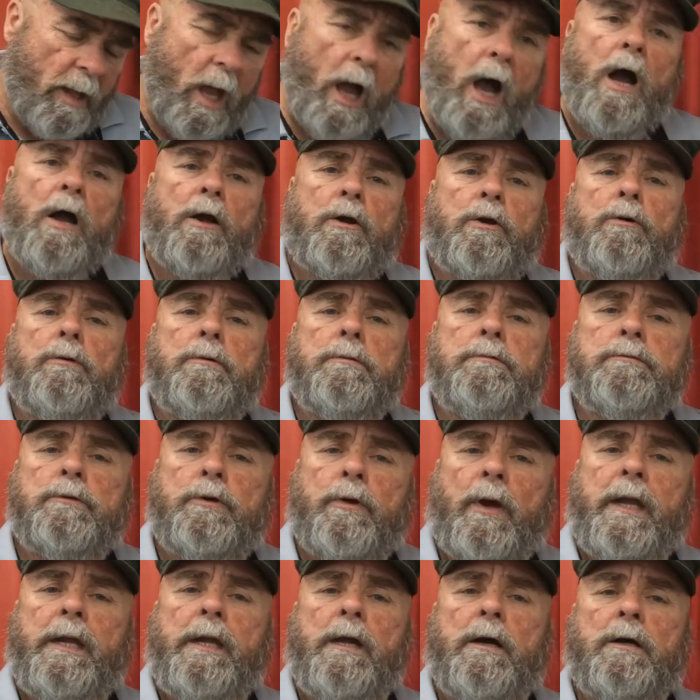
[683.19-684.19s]
uncle,
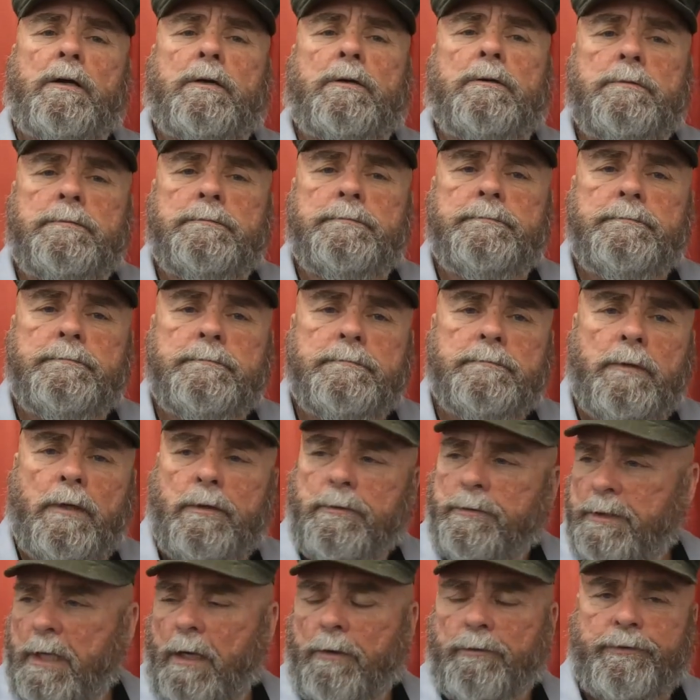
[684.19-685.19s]
great uncle,
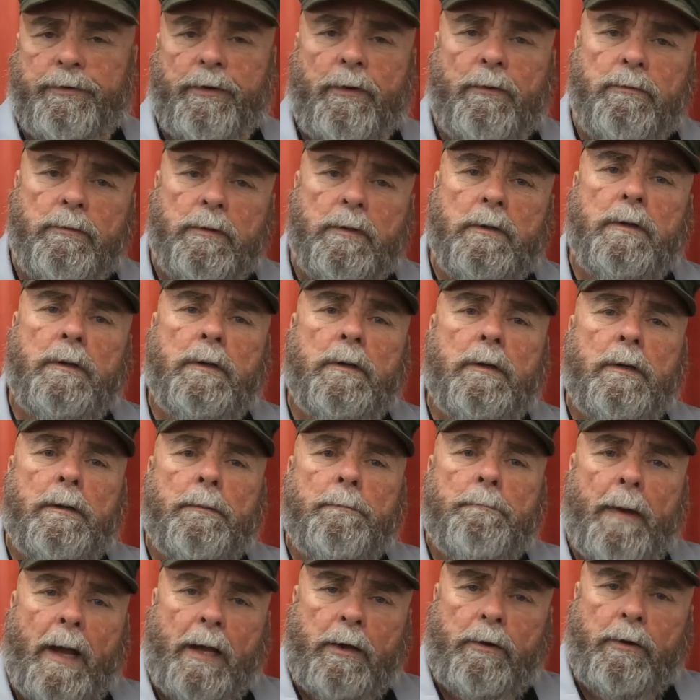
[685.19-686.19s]
who's also
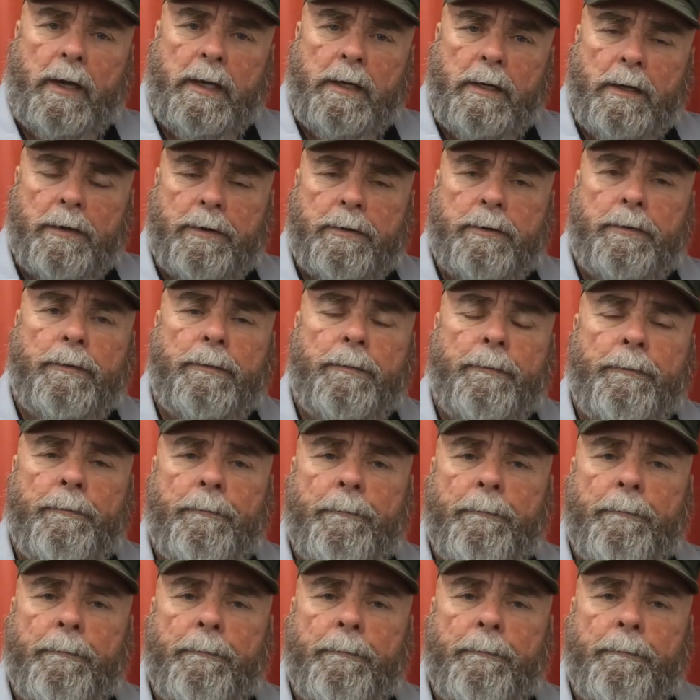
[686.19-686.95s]
my great uncle,